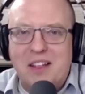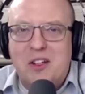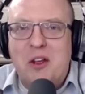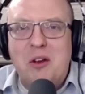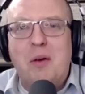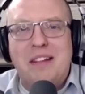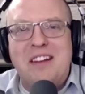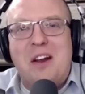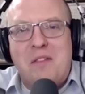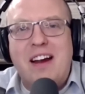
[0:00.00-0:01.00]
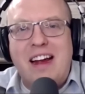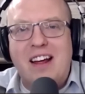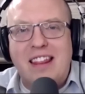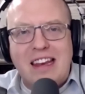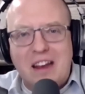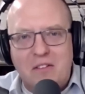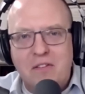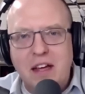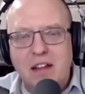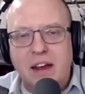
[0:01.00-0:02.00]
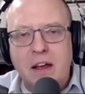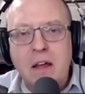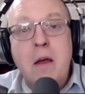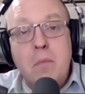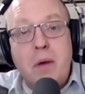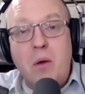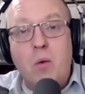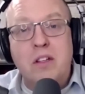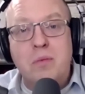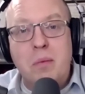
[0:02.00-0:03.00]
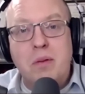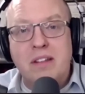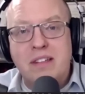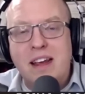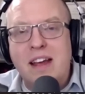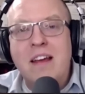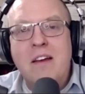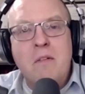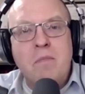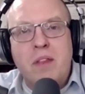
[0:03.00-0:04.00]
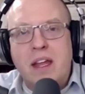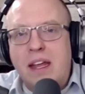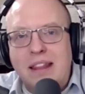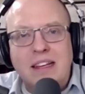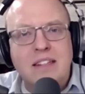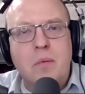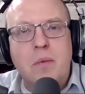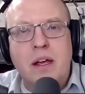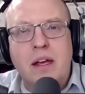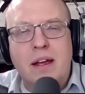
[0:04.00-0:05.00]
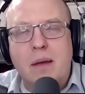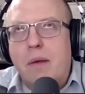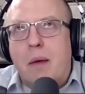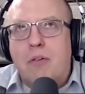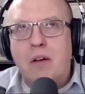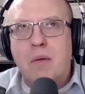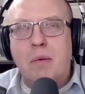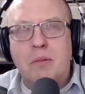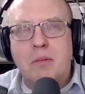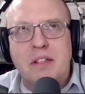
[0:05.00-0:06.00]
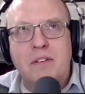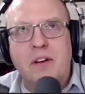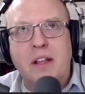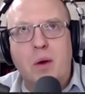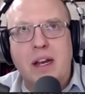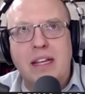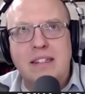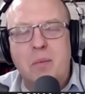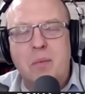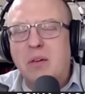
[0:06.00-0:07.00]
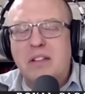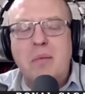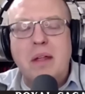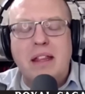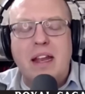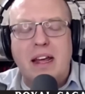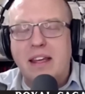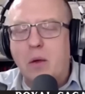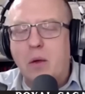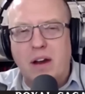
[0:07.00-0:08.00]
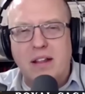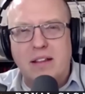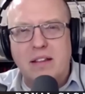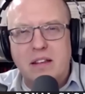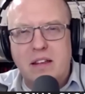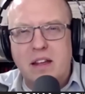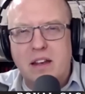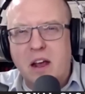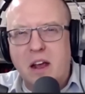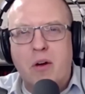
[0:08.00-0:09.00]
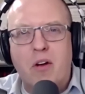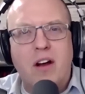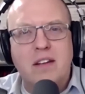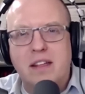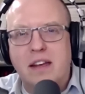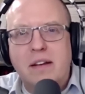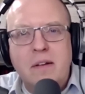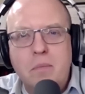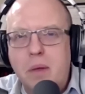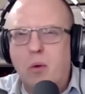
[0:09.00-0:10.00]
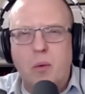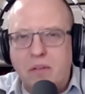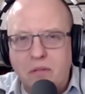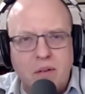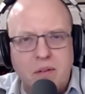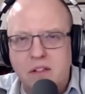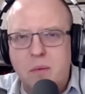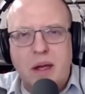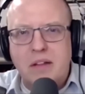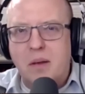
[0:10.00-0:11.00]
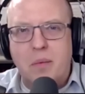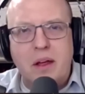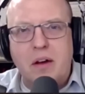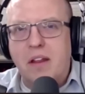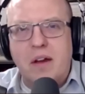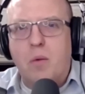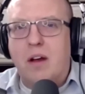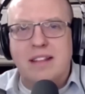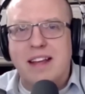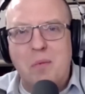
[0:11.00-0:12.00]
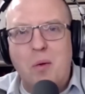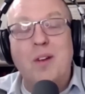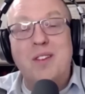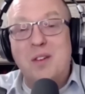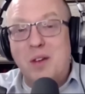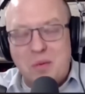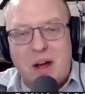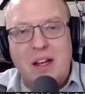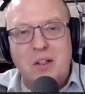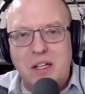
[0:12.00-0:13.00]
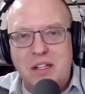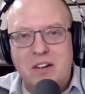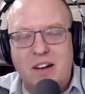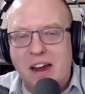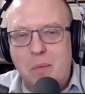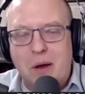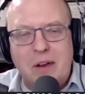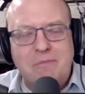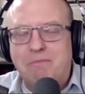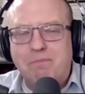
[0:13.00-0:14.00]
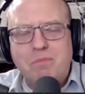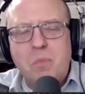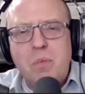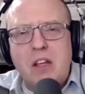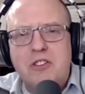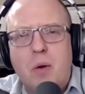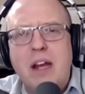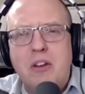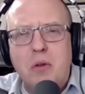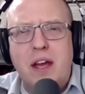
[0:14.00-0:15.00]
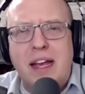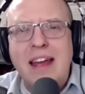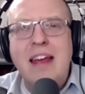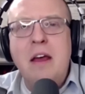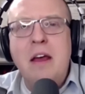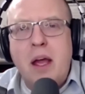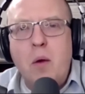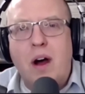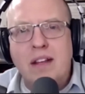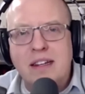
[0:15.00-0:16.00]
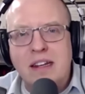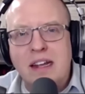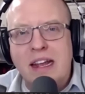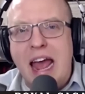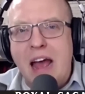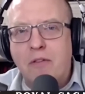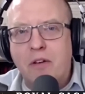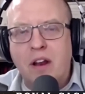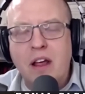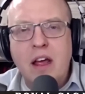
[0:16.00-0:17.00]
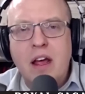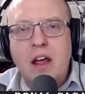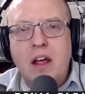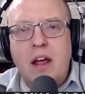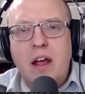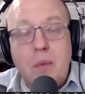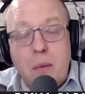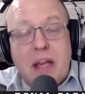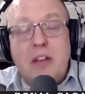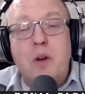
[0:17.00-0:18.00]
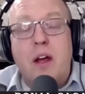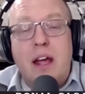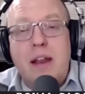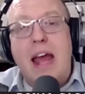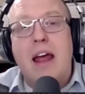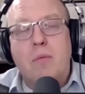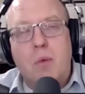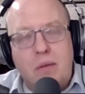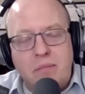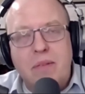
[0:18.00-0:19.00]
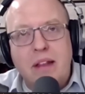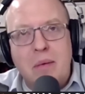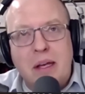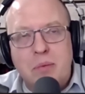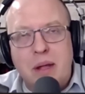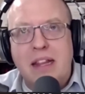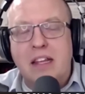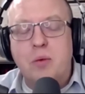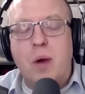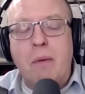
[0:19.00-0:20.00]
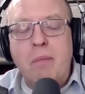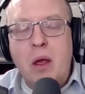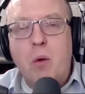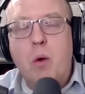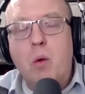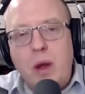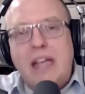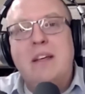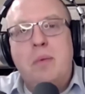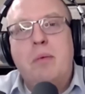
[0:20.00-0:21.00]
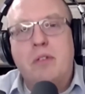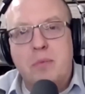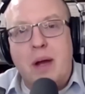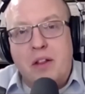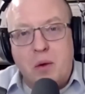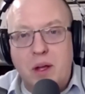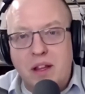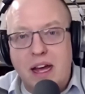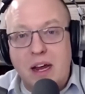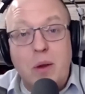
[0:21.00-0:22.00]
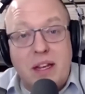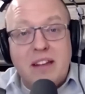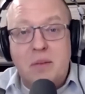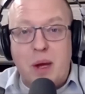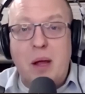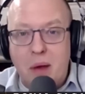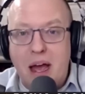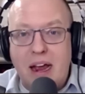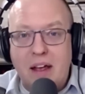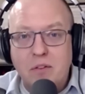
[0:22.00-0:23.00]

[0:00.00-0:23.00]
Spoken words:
So it's not a very authentic feeling, but he wants people to see that he thinks something. I'm trying to remember specifically what he said, but there was something that I think he wanted to come across that people were being frivolous about something or that it wasn't that important. So he smiles when he's talking about it. So I do think it was an effort because, well, let me explain it this way. When we see people smile that we like, we tend to smile back.